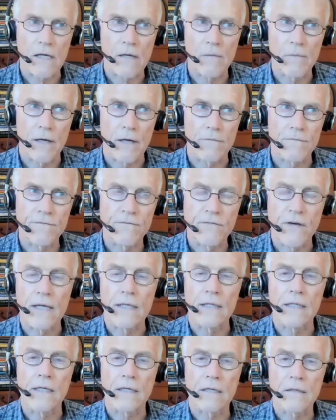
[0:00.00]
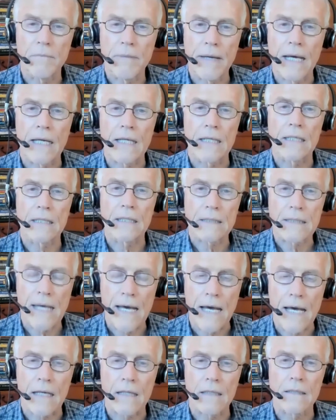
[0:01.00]
about fighting, combating,
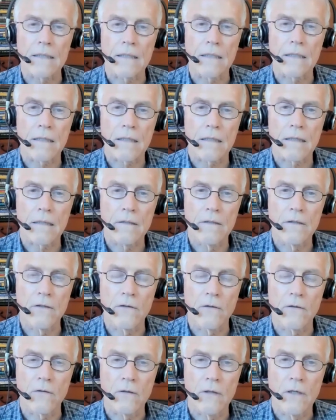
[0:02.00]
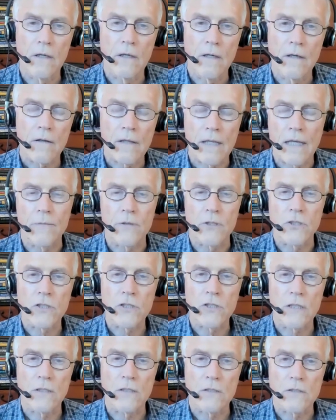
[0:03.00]
tackling, climate
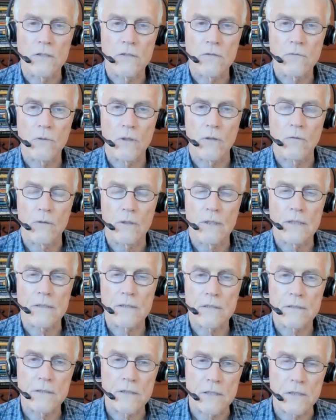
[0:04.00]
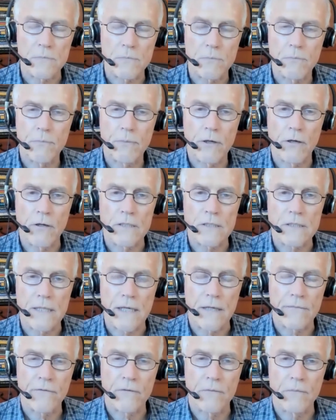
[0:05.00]
change. Well, let's just parse
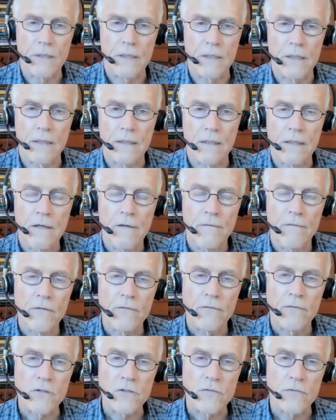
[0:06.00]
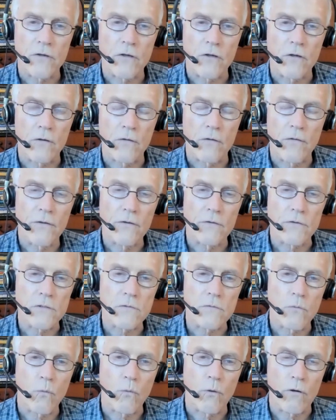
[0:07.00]
that for a minute. First of all, those
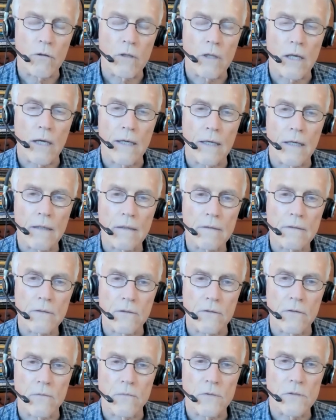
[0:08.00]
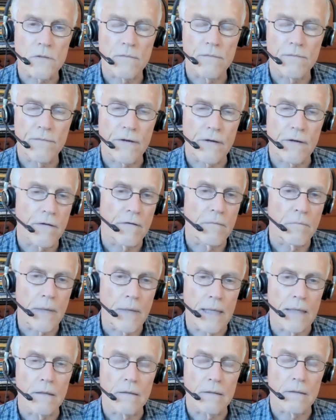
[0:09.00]
warlike terms are very
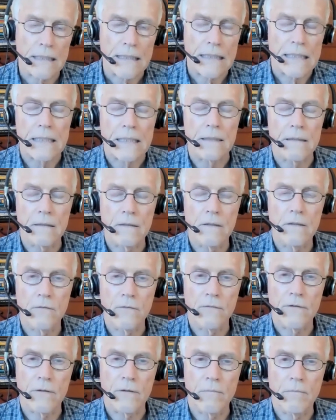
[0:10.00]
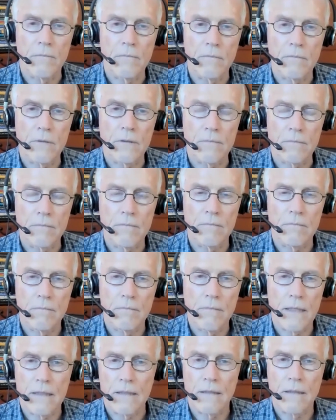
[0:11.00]
male again, what
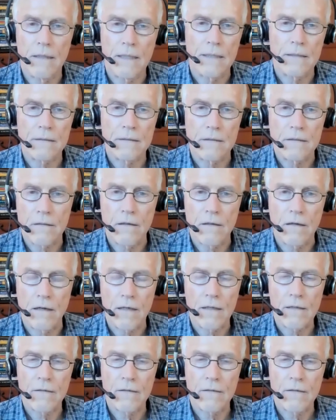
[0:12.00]
men like to talk